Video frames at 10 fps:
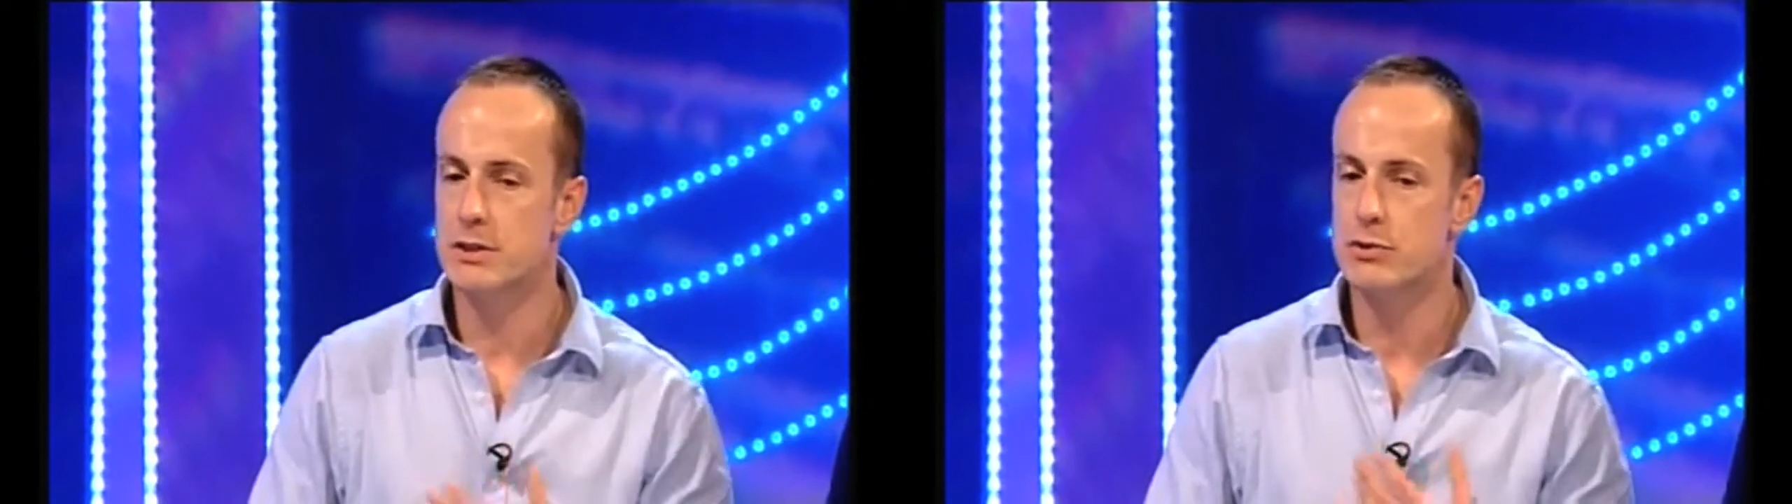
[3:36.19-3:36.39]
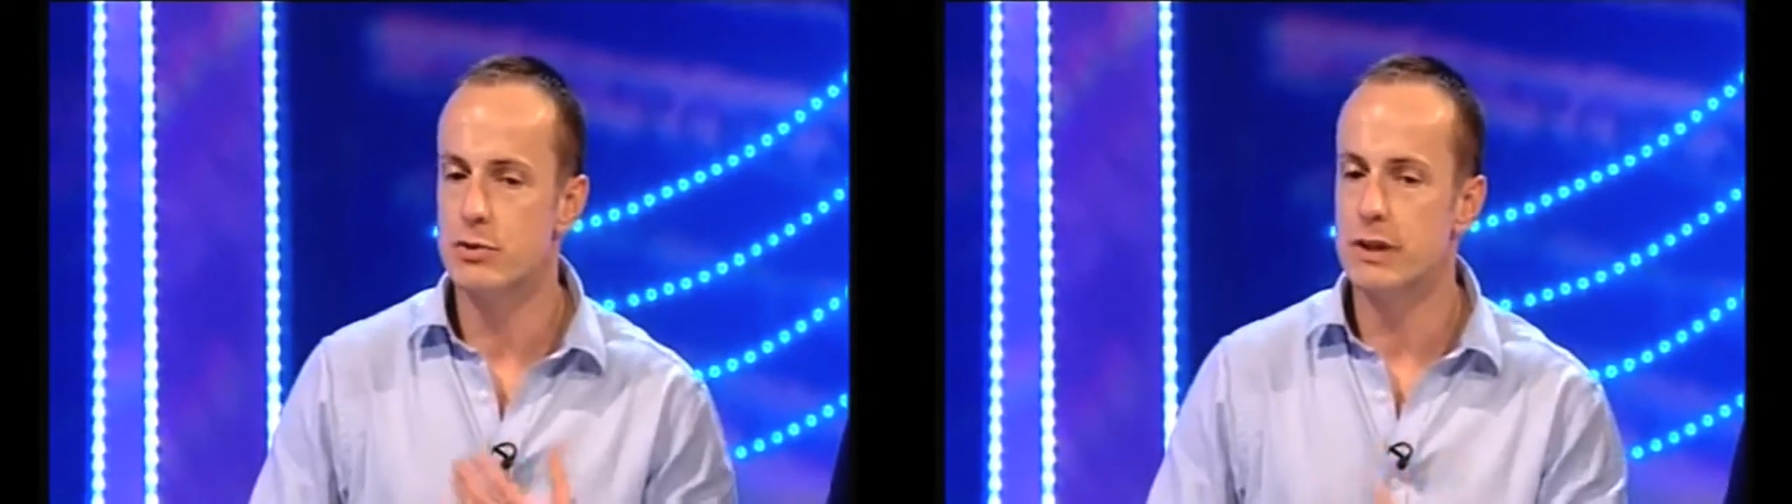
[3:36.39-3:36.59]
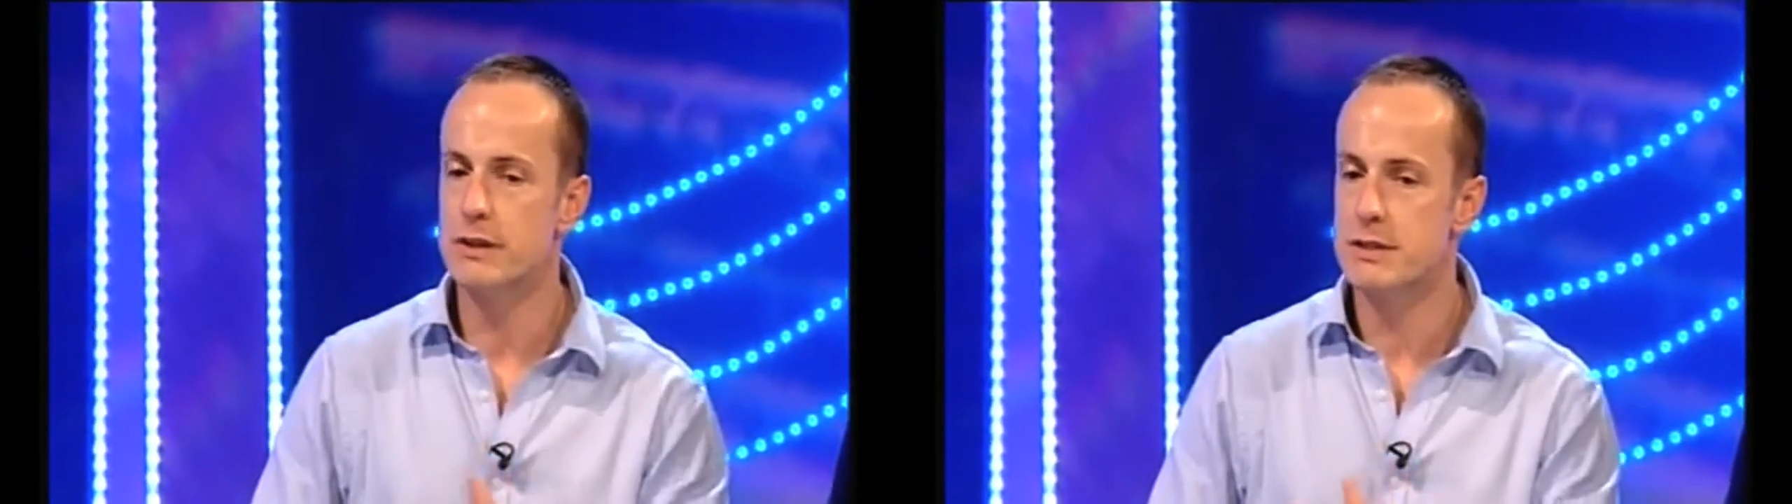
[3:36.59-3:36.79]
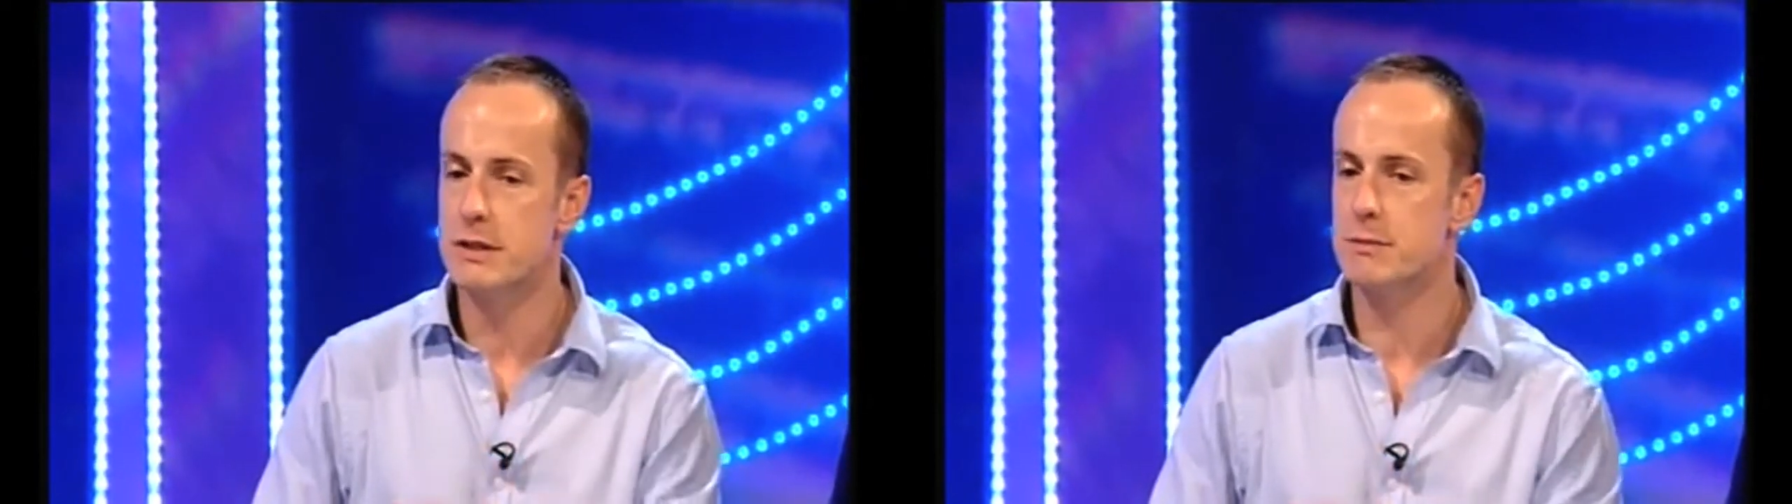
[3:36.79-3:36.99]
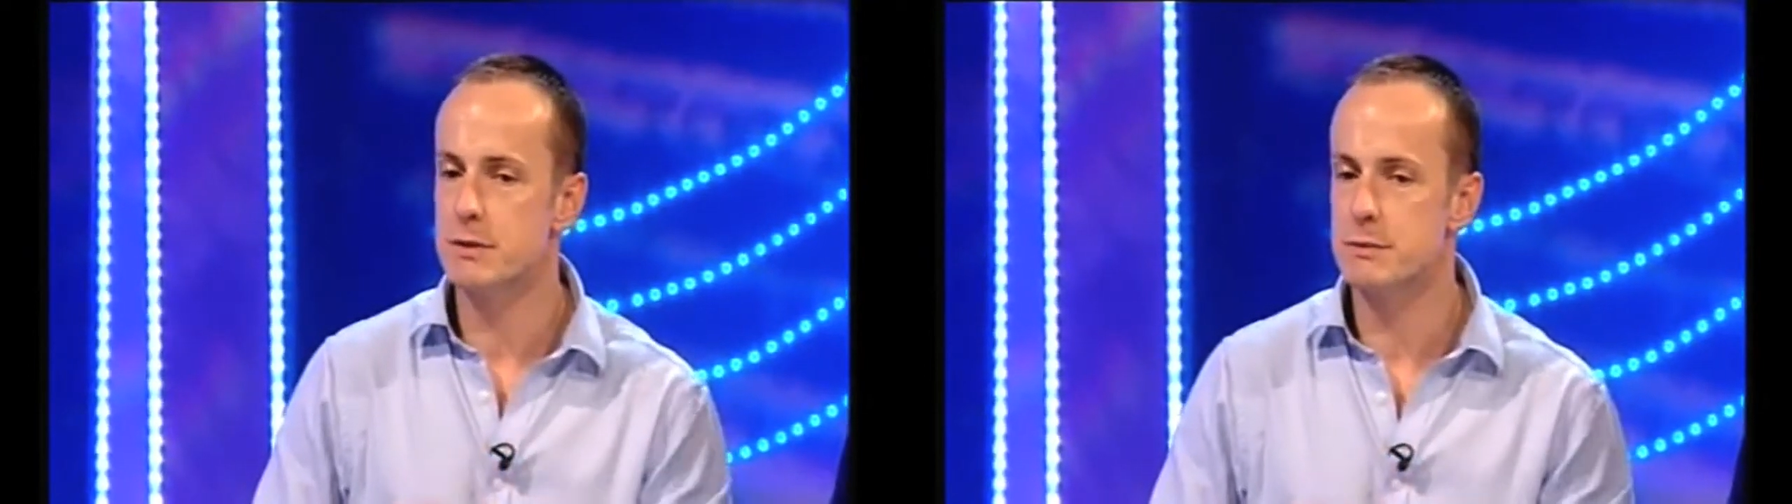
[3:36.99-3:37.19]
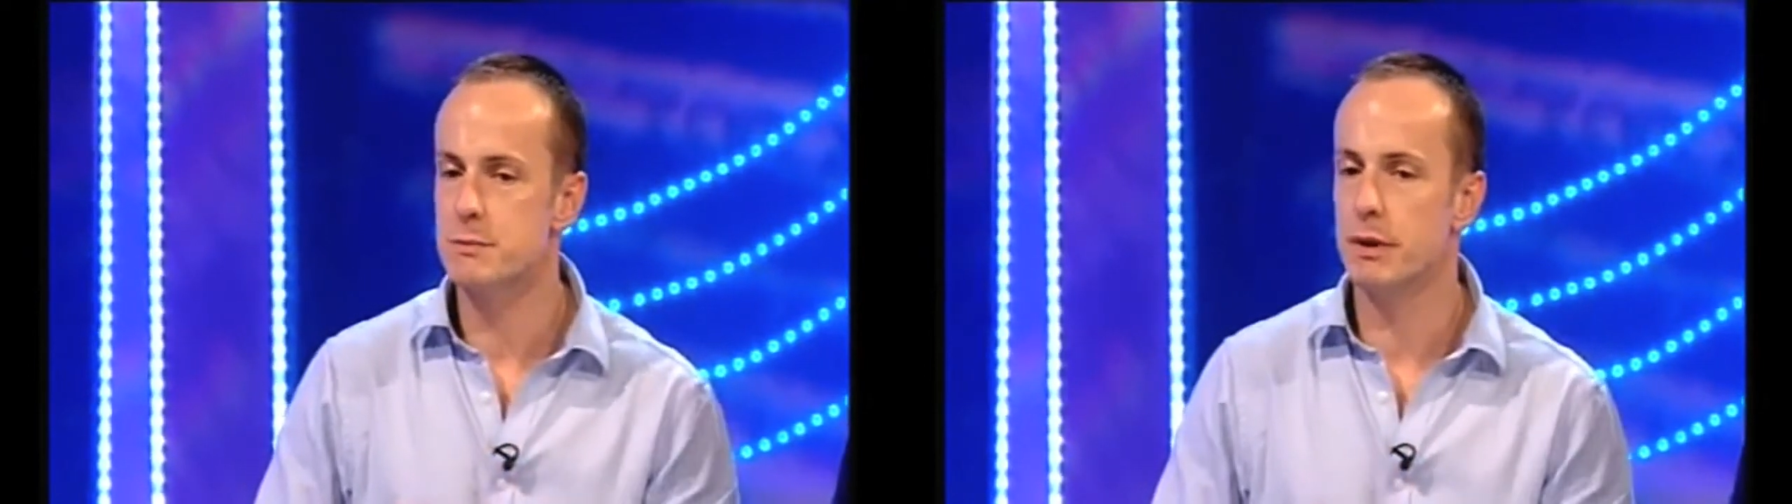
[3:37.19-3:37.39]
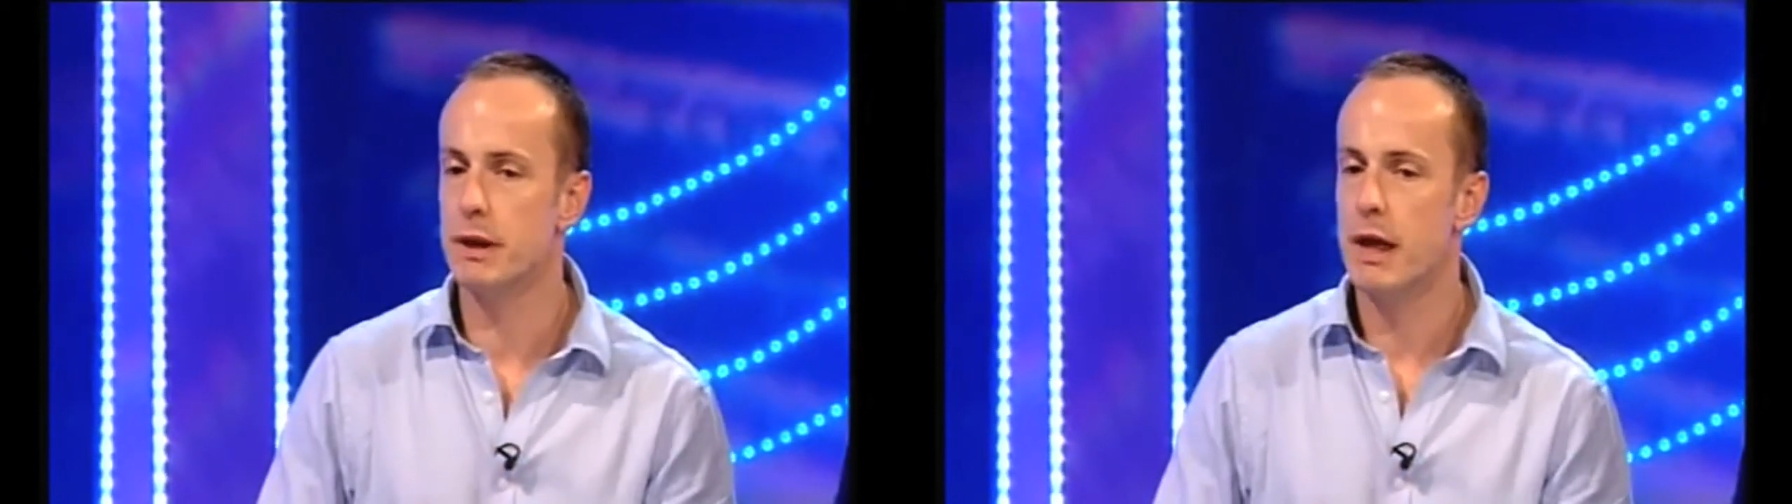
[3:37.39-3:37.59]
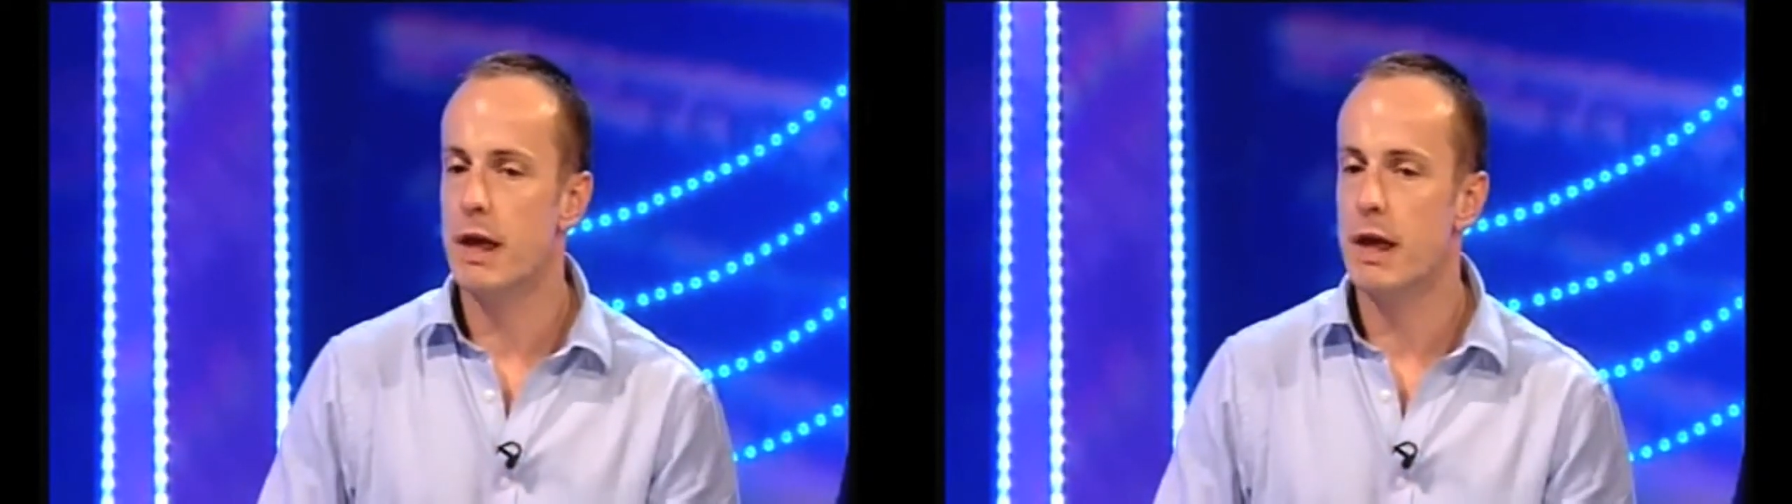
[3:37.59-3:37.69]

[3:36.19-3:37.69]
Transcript: to treat the symptoms, but